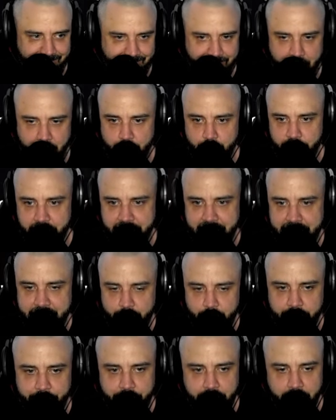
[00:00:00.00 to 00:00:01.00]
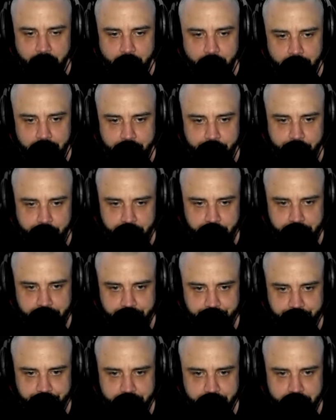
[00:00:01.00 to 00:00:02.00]
Oh, damn, we fit all of them.
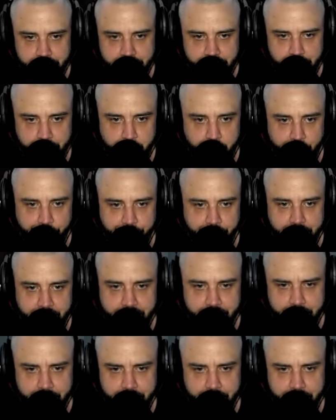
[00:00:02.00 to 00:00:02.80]
Perfect.